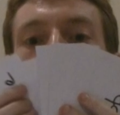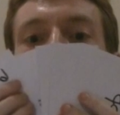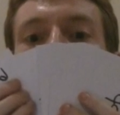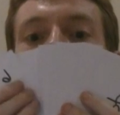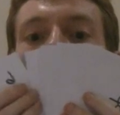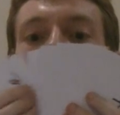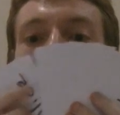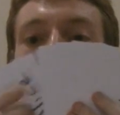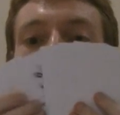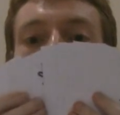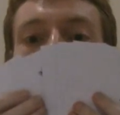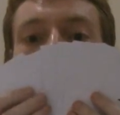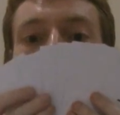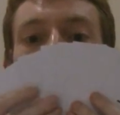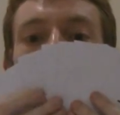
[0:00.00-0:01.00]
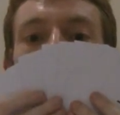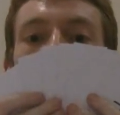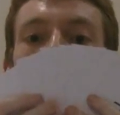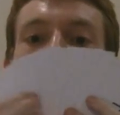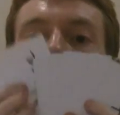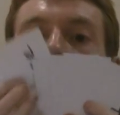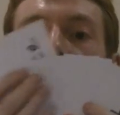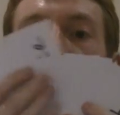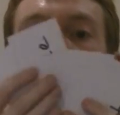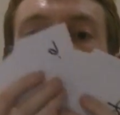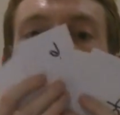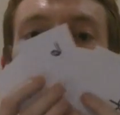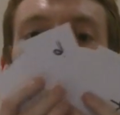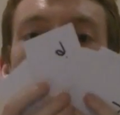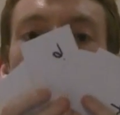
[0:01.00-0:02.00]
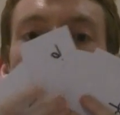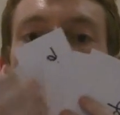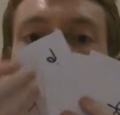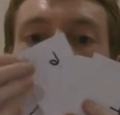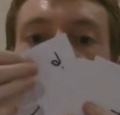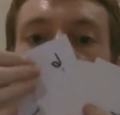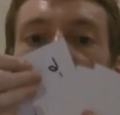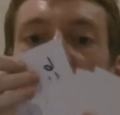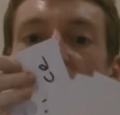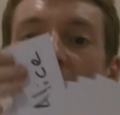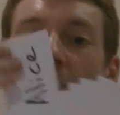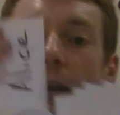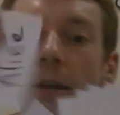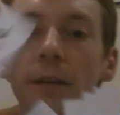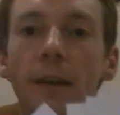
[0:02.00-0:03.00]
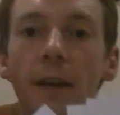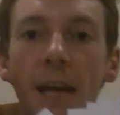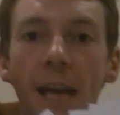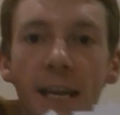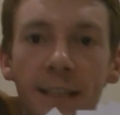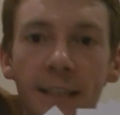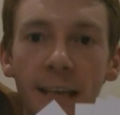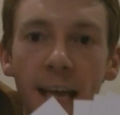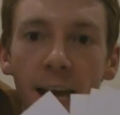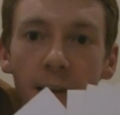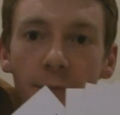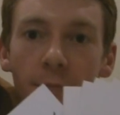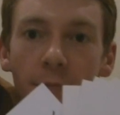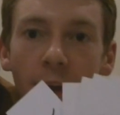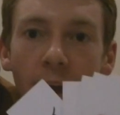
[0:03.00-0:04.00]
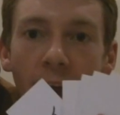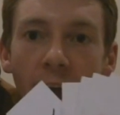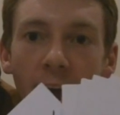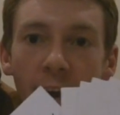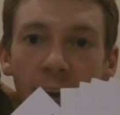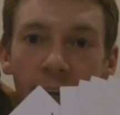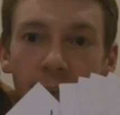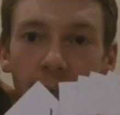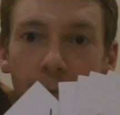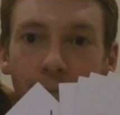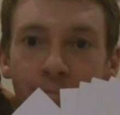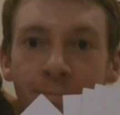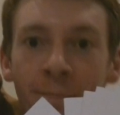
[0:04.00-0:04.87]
my name. And there it is. Okay, so there is the name Alice.